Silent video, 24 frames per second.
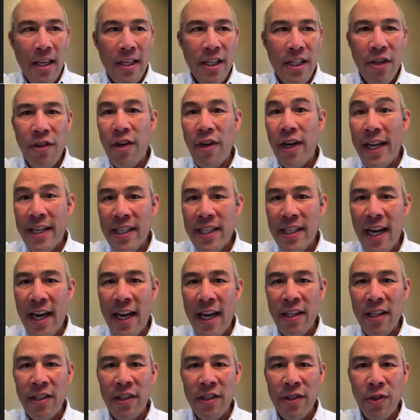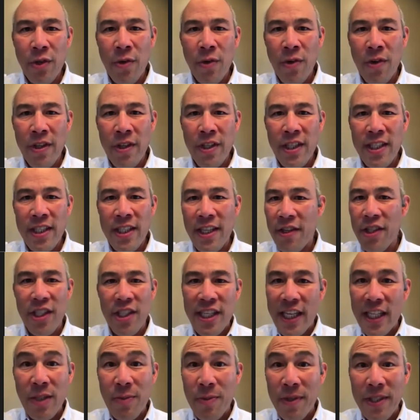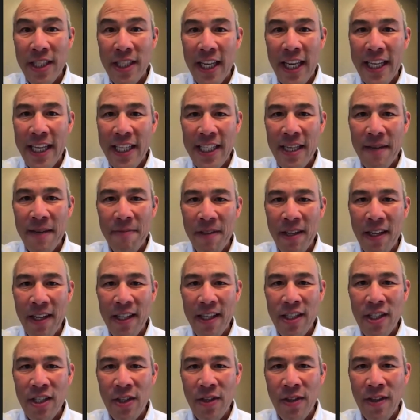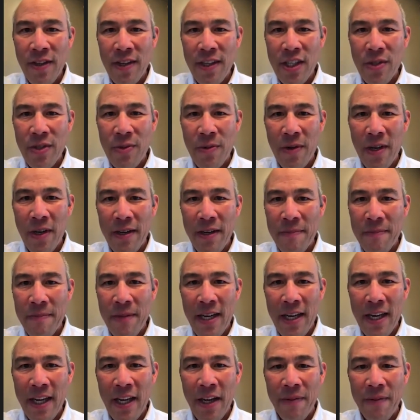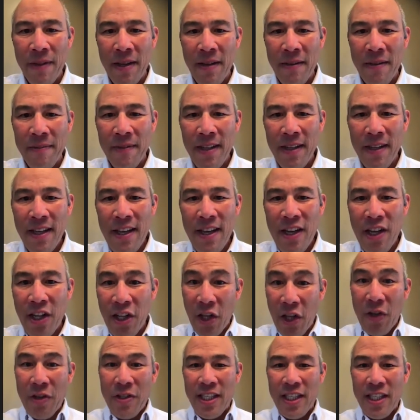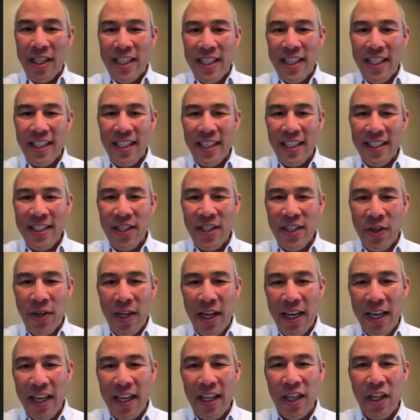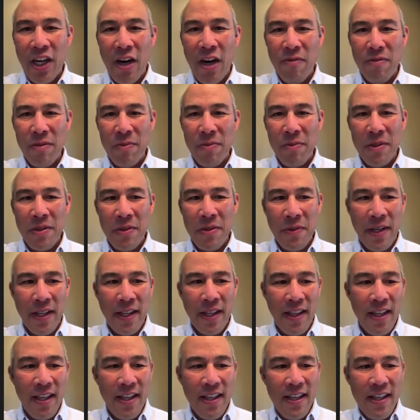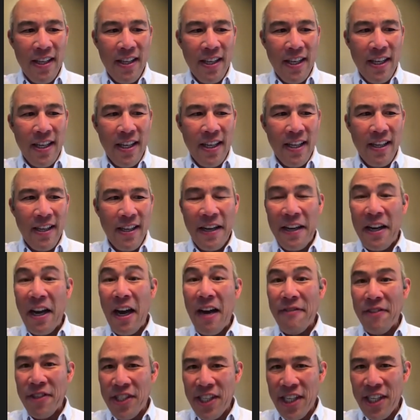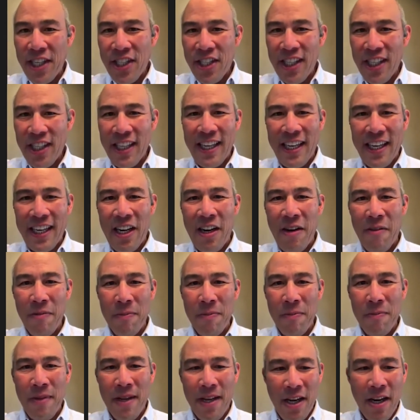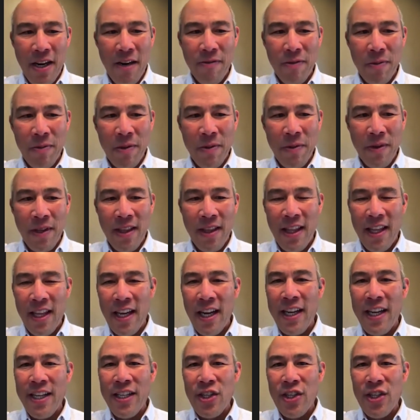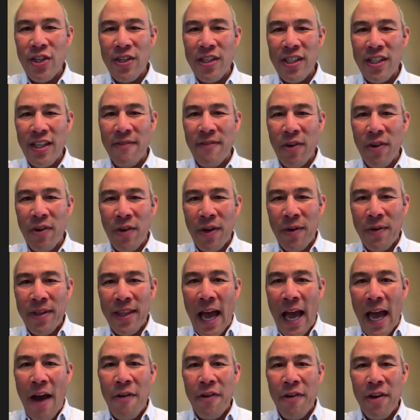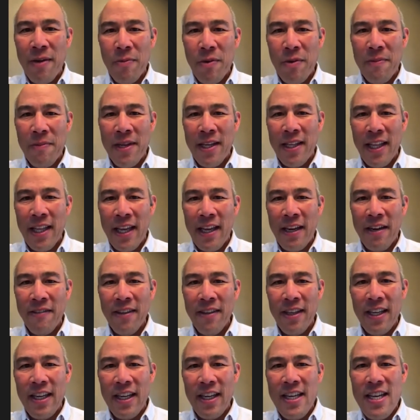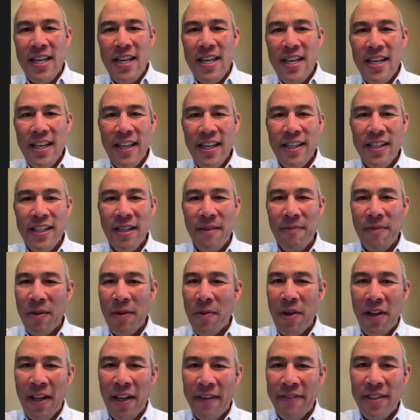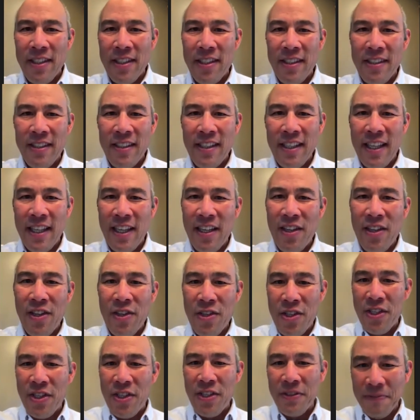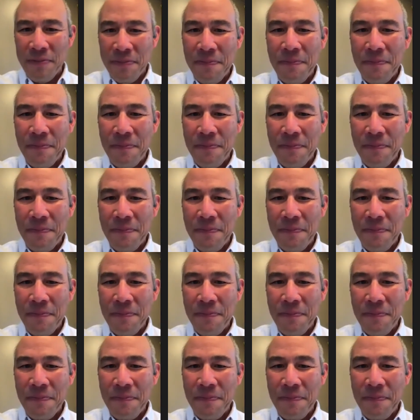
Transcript: either entitled or they're just desperate to get something, and so they just want me to help them close the deal. So getting uncomfortable with a conversation, and being comfortable with the uncertainty of knowing what the outcome will be at the end of it, is something we all have to get used to.